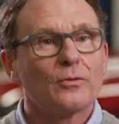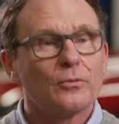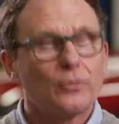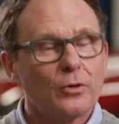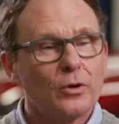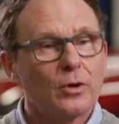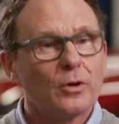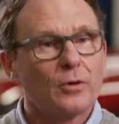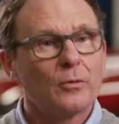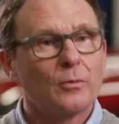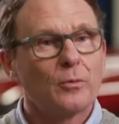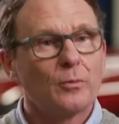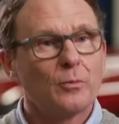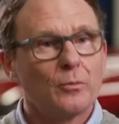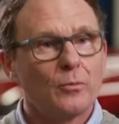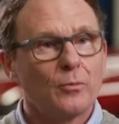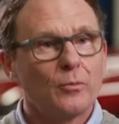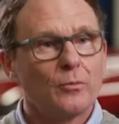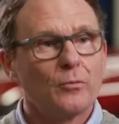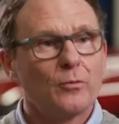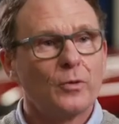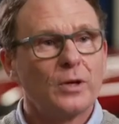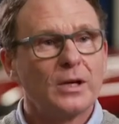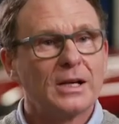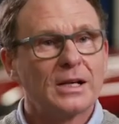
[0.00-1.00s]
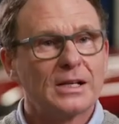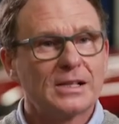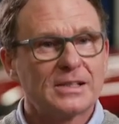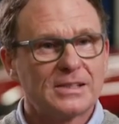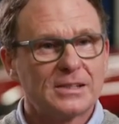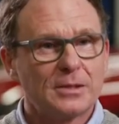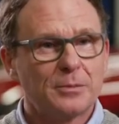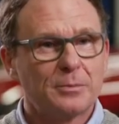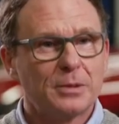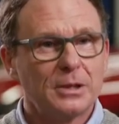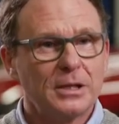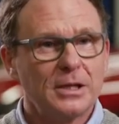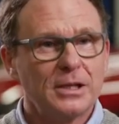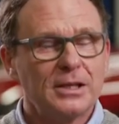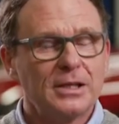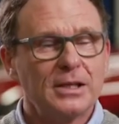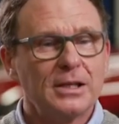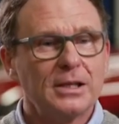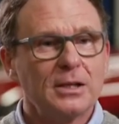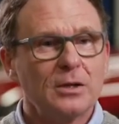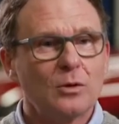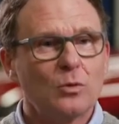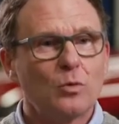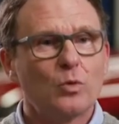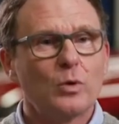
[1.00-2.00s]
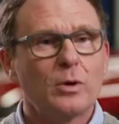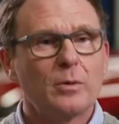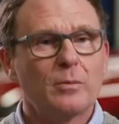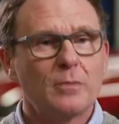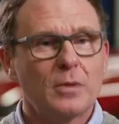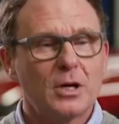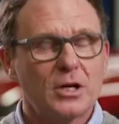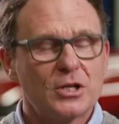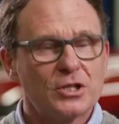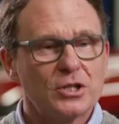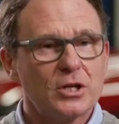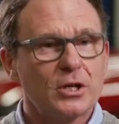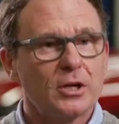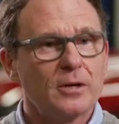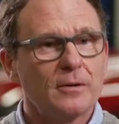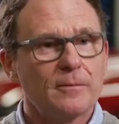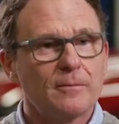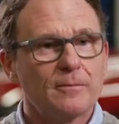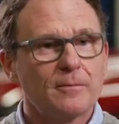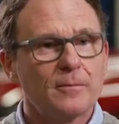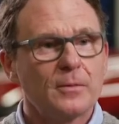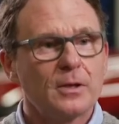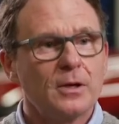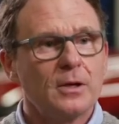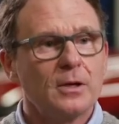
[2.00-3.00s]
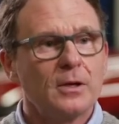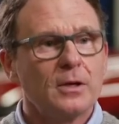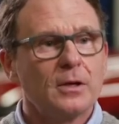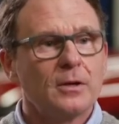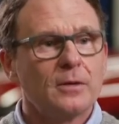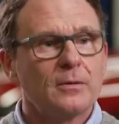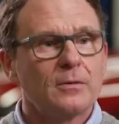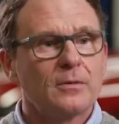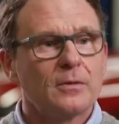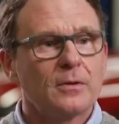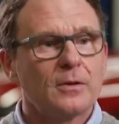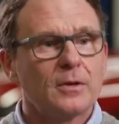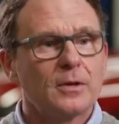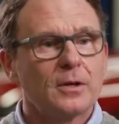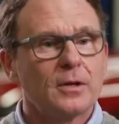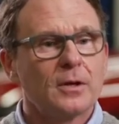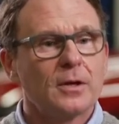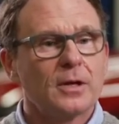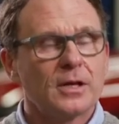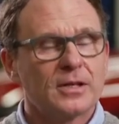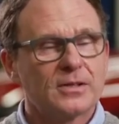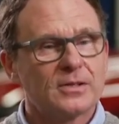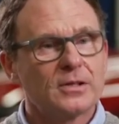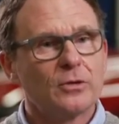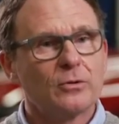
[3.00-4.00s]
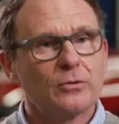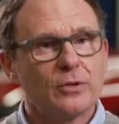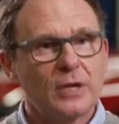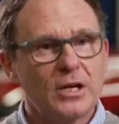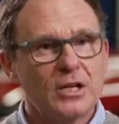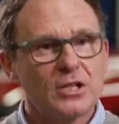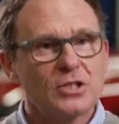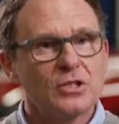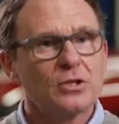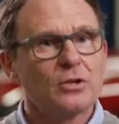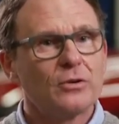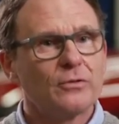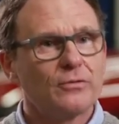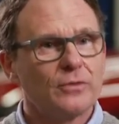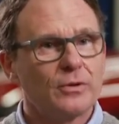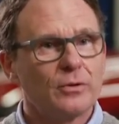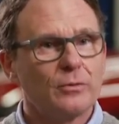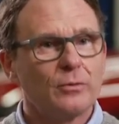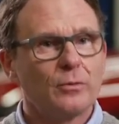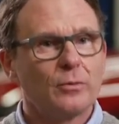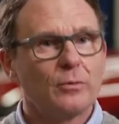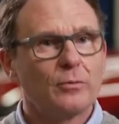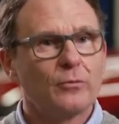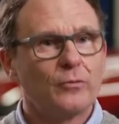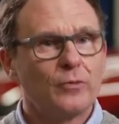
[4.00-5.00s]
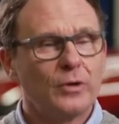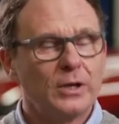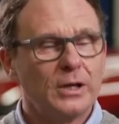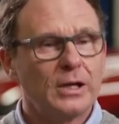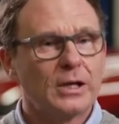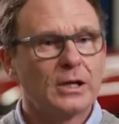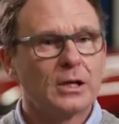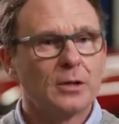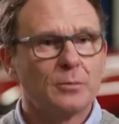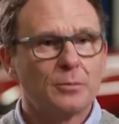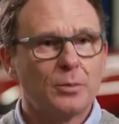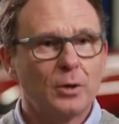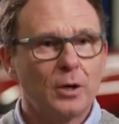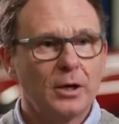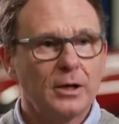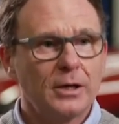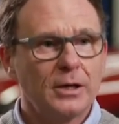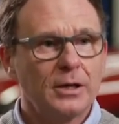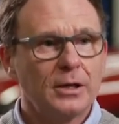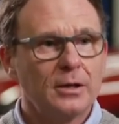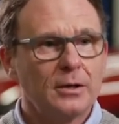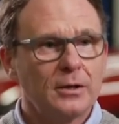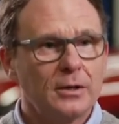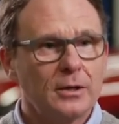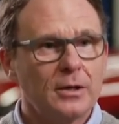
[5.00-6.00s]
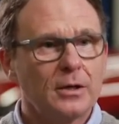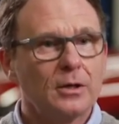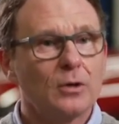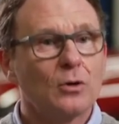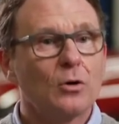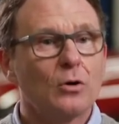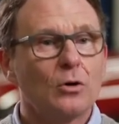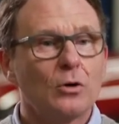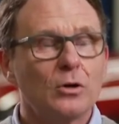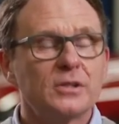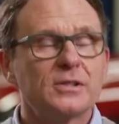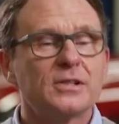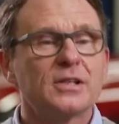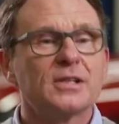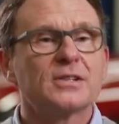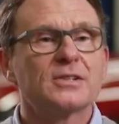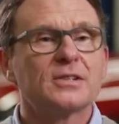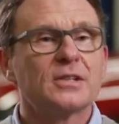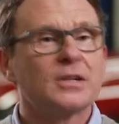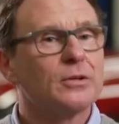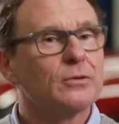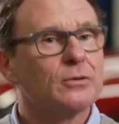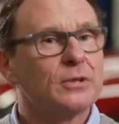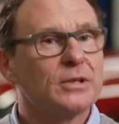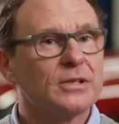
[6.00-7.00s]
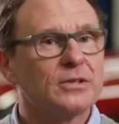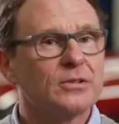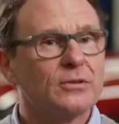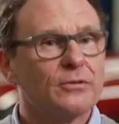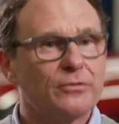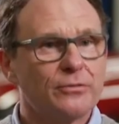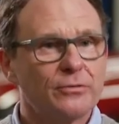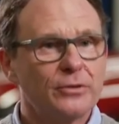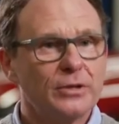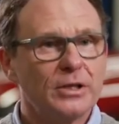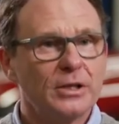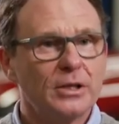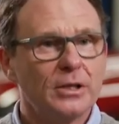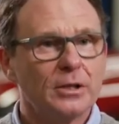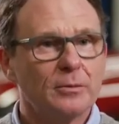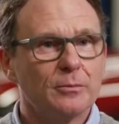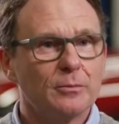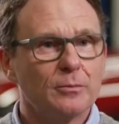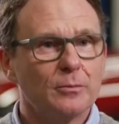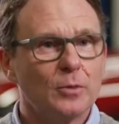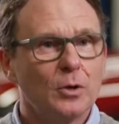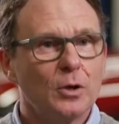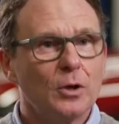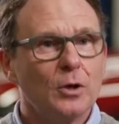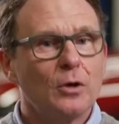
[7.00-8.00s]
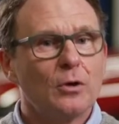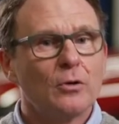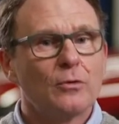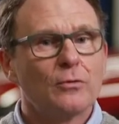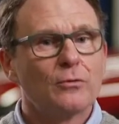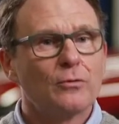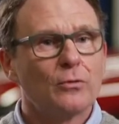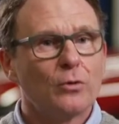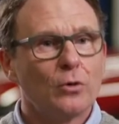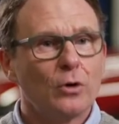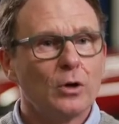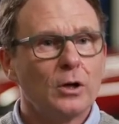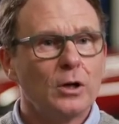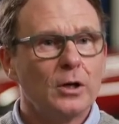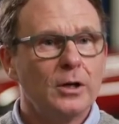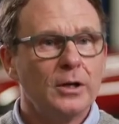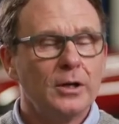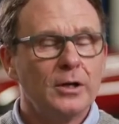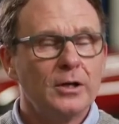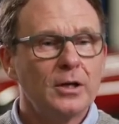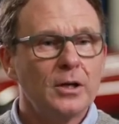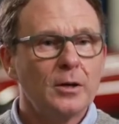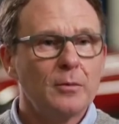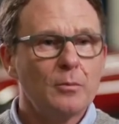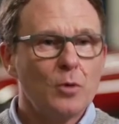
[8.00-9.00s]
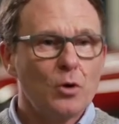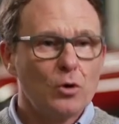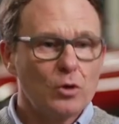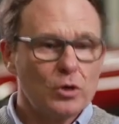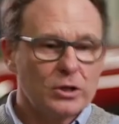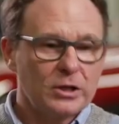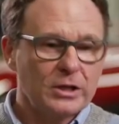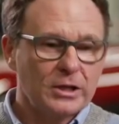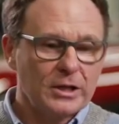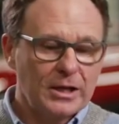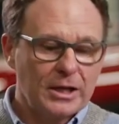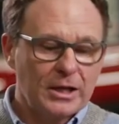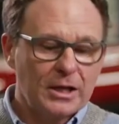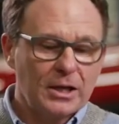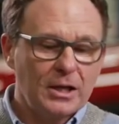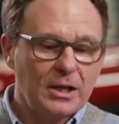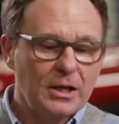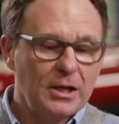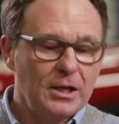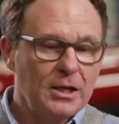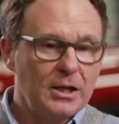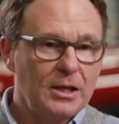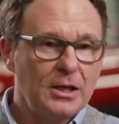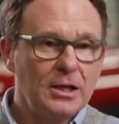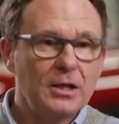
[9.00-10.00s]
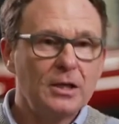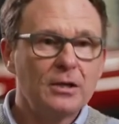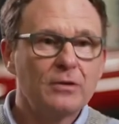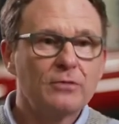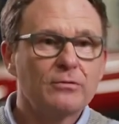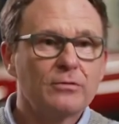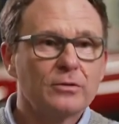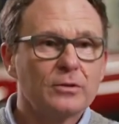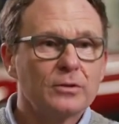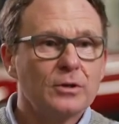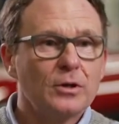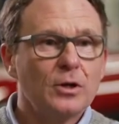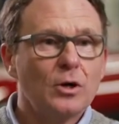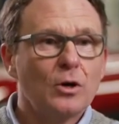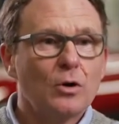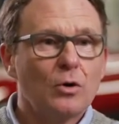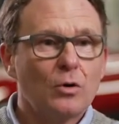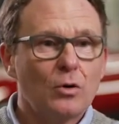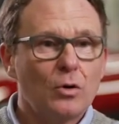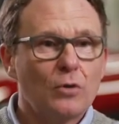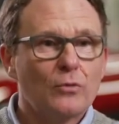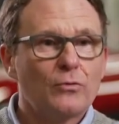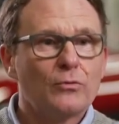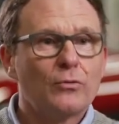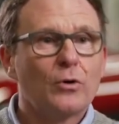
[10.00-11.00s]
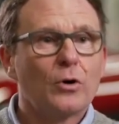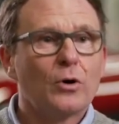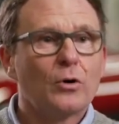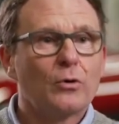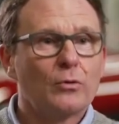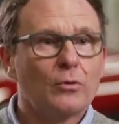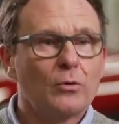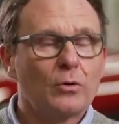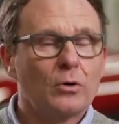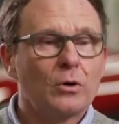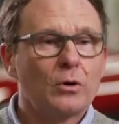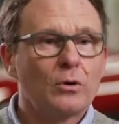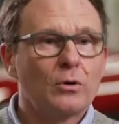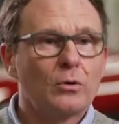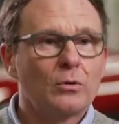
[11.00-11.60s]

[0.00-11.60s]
For vehicle stability, we measure the acceleration of the vehicle body in all 6 degrees of freedom. For linear motion like heave, or for